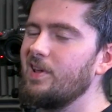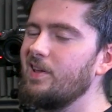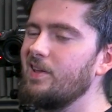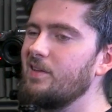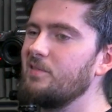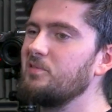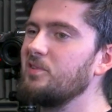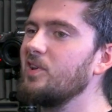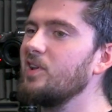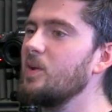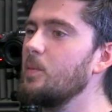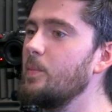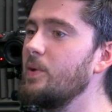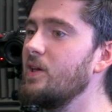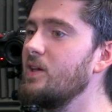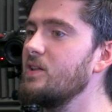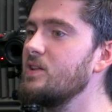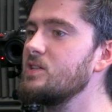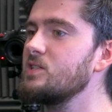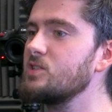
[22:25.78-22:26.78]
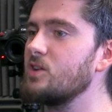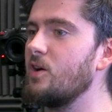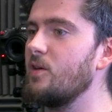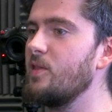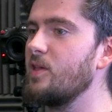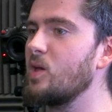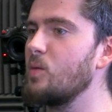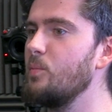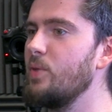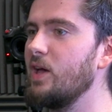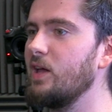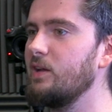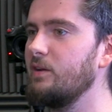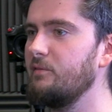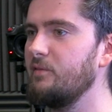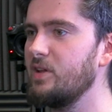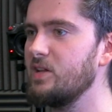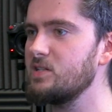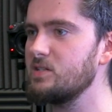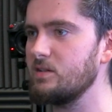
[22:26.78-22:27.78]
it really depends on the
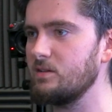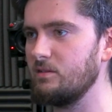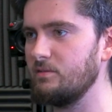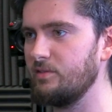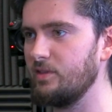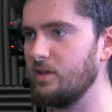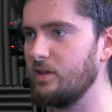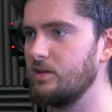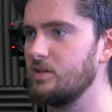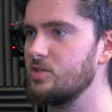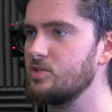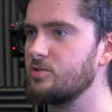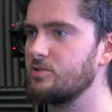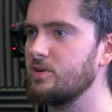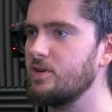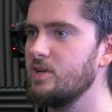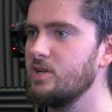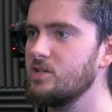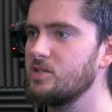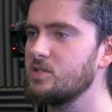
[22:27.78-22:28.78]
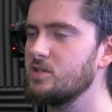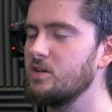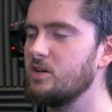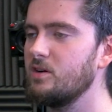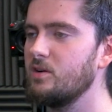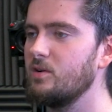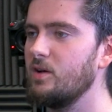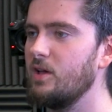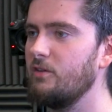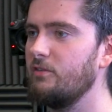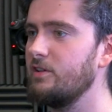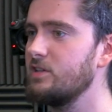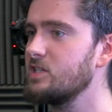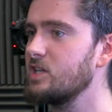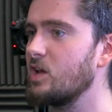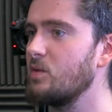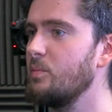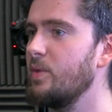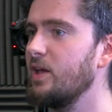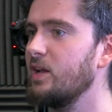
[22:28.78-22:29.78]
competitiveness of the industry. So if it's a
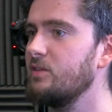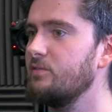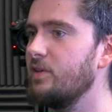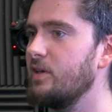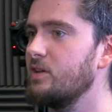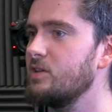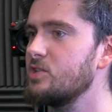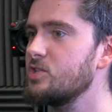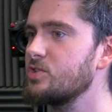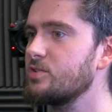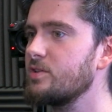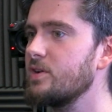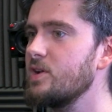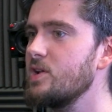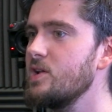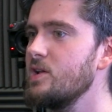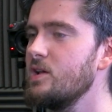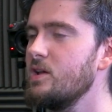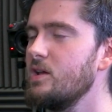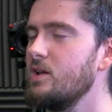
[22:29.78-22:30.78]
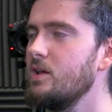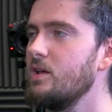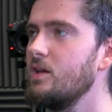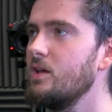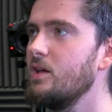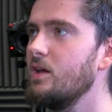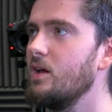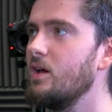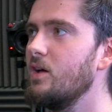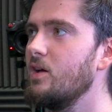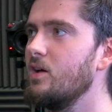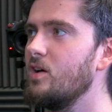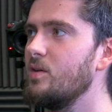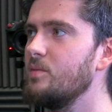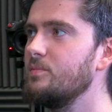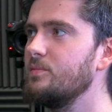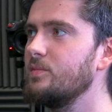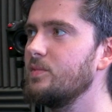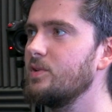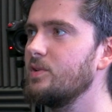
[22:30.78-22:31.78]
competitive industry,
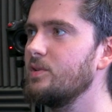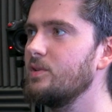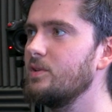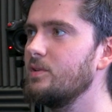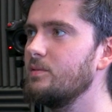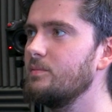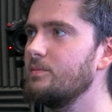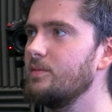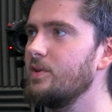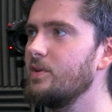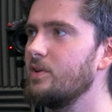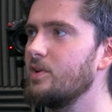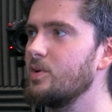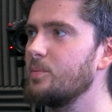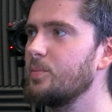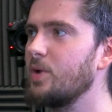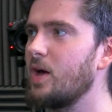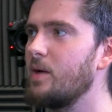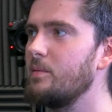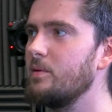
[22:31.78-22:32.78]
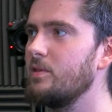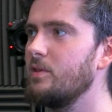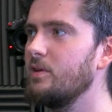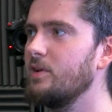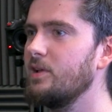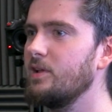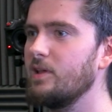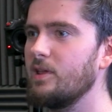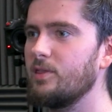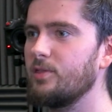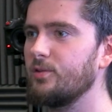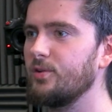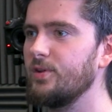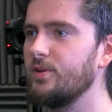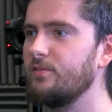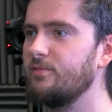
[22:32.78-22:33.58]
um, you're probably looking at 3 to